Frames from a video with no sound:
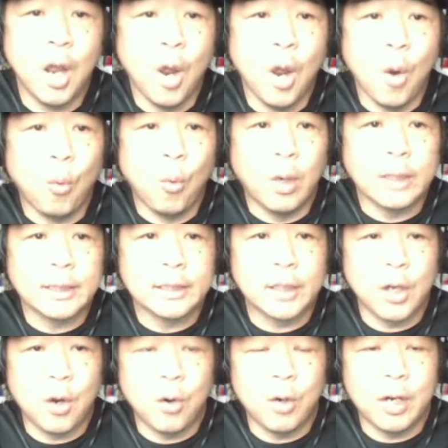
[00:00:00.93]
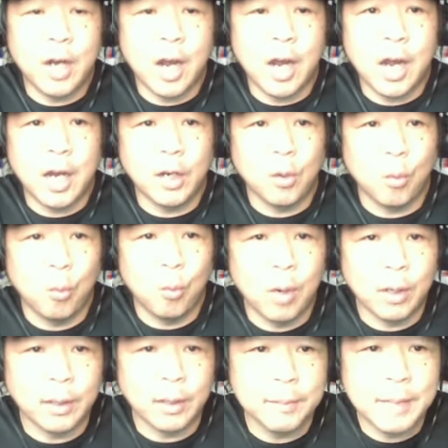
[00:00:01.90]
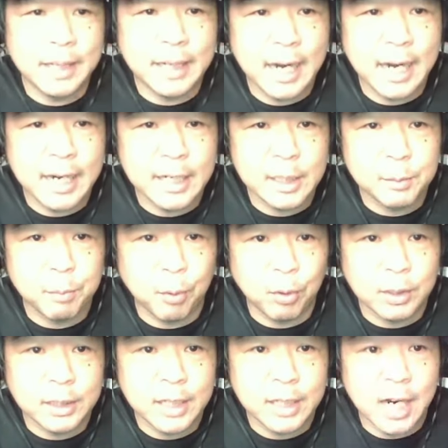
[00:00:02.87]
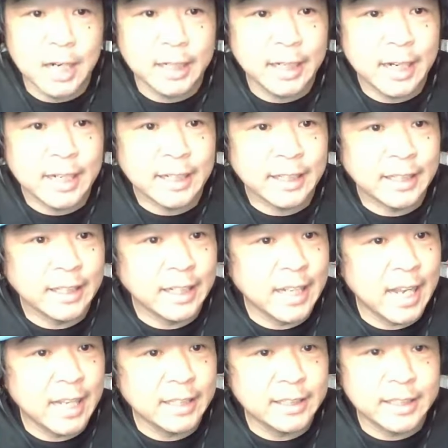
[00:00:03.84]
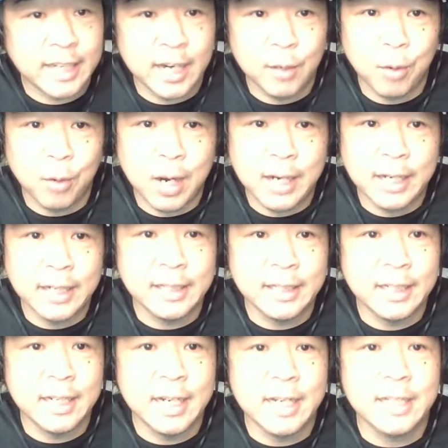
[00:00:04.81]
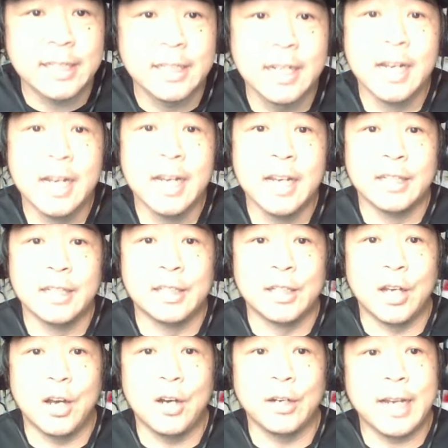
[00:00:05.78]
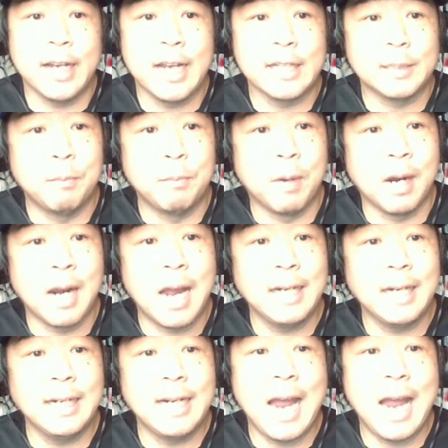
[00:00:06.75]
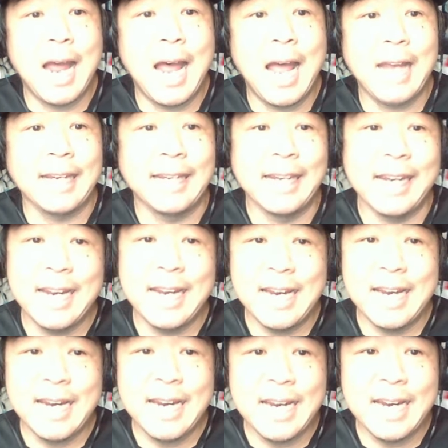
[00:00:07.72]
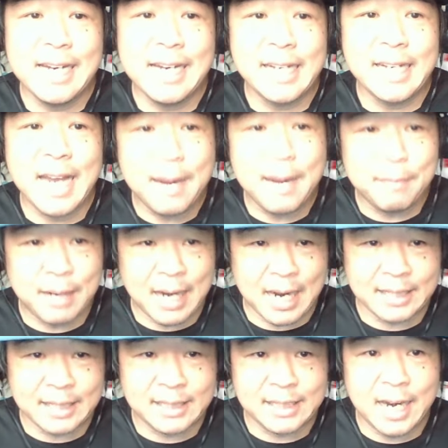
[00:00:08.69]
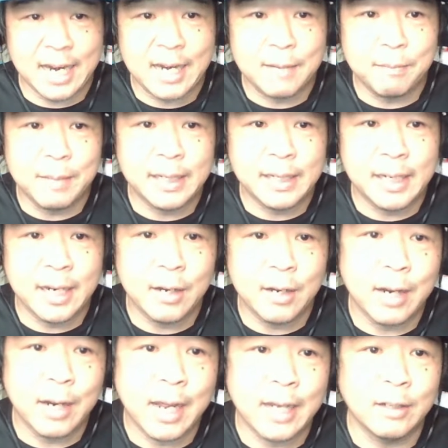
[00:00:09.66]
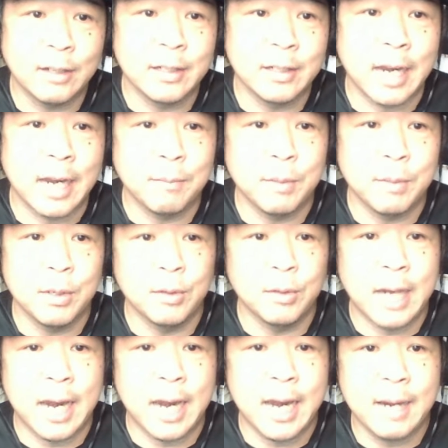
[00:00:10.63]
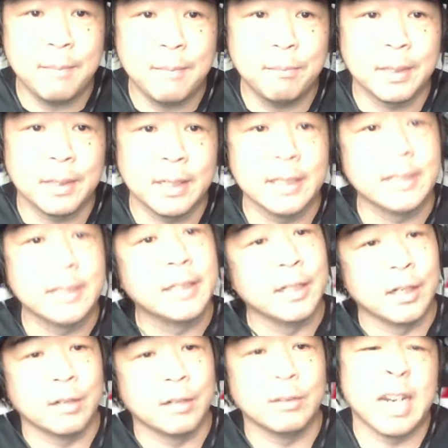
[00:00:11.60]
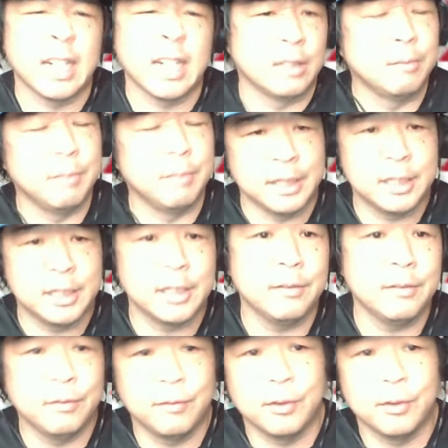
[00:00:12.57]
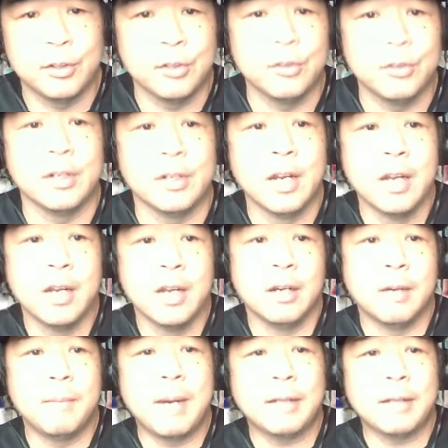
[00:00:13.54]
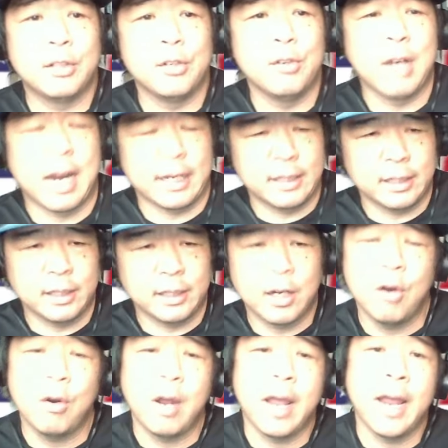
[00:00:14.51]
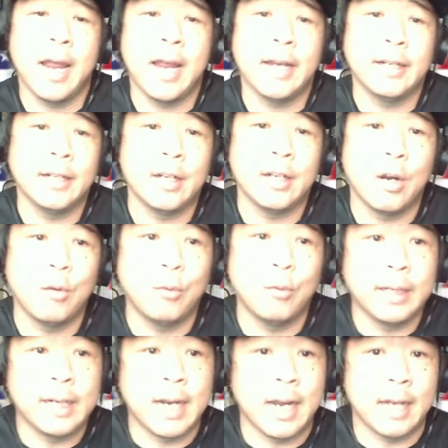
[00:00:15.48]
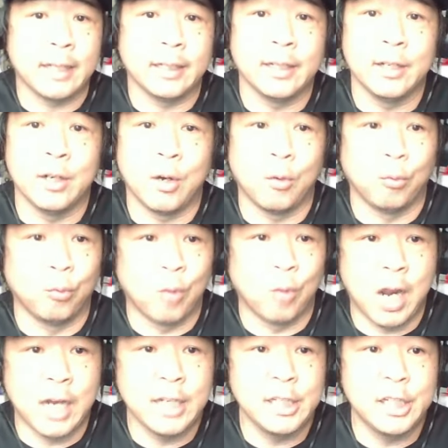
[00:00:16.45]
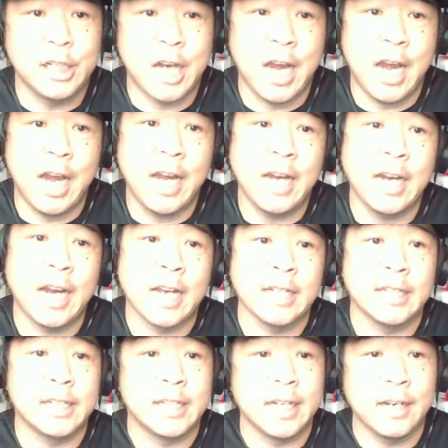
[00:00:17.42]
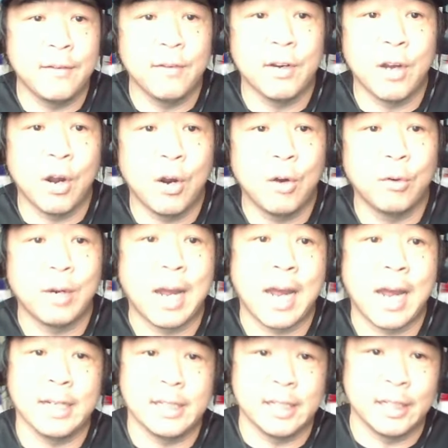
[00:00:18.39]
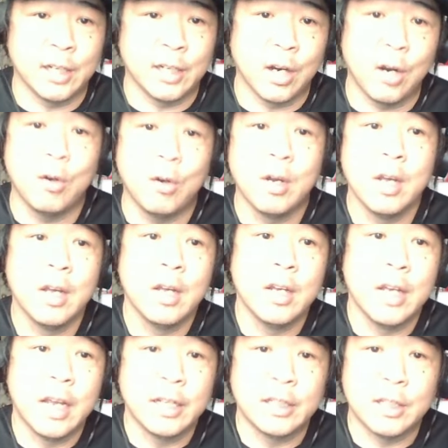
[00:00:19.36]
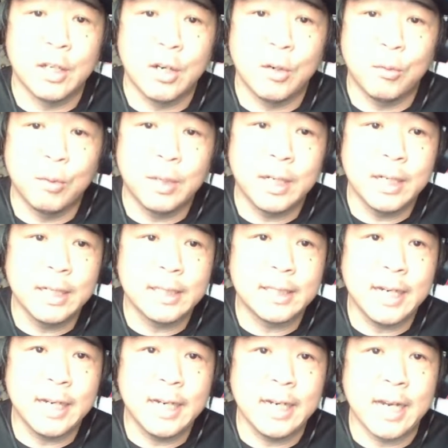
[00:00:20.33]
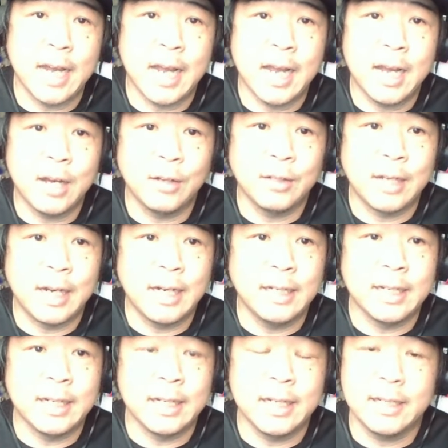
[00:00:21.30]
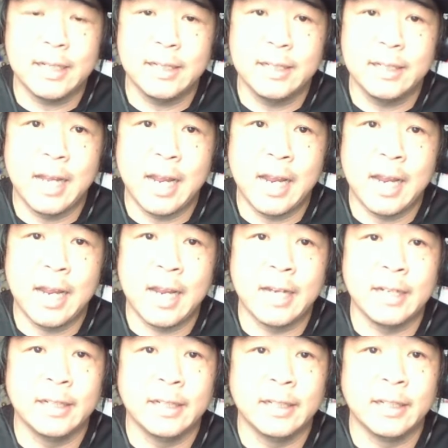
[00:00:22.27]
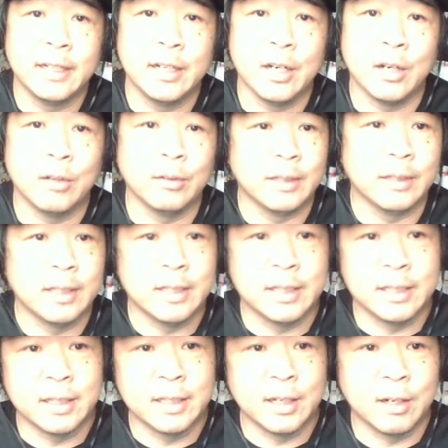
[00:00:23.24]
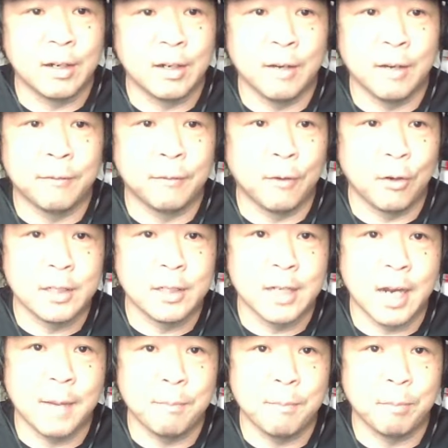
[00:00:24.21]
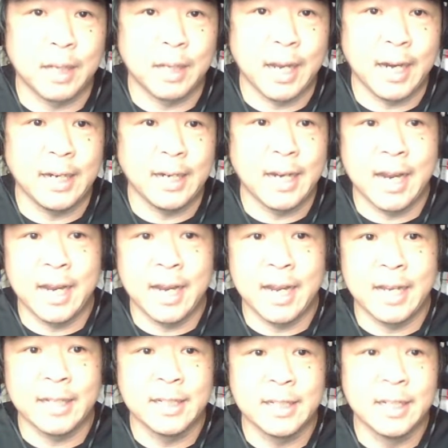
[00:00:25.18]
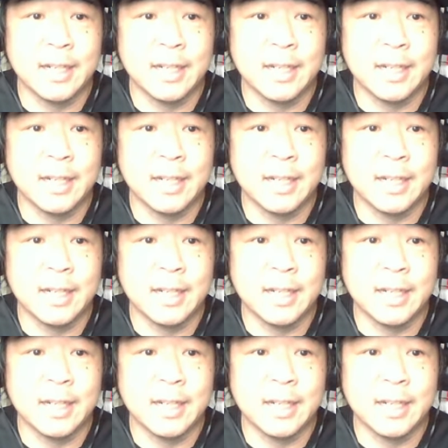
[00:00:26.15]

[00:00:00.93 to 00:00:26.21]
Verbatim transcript: What's going on? Welcome to K Sports Talk, and let's get right into this. So, yes, Barangay Ginebra uh, San Miguel had their debut game, but it's you know an exhibition for two about two nights ago, and you know we got you know Ron Jay and Stephen Holt, Isaac Go. So we're gonna see how they did and you know this is their uh, first time playing as